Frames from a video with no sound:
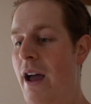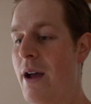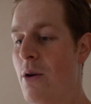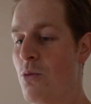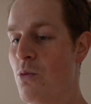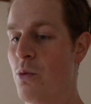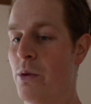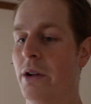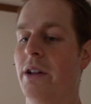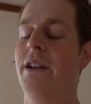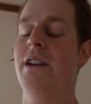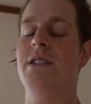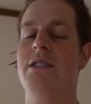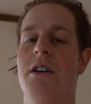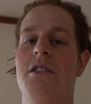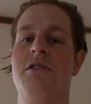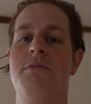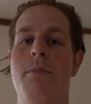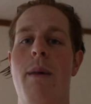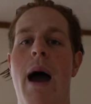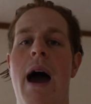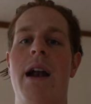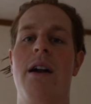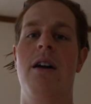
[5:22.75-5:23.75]
it really
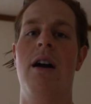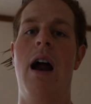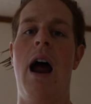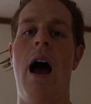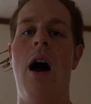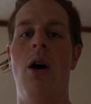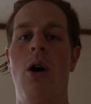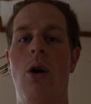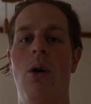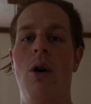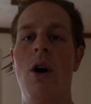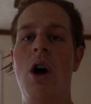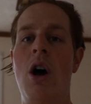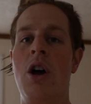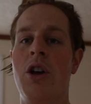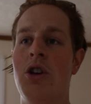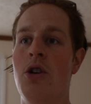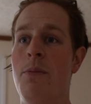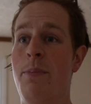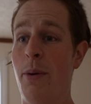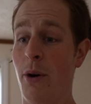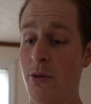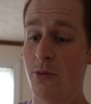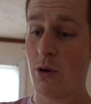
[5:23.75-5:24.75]
does matter how
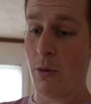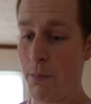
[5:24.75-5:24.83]
you build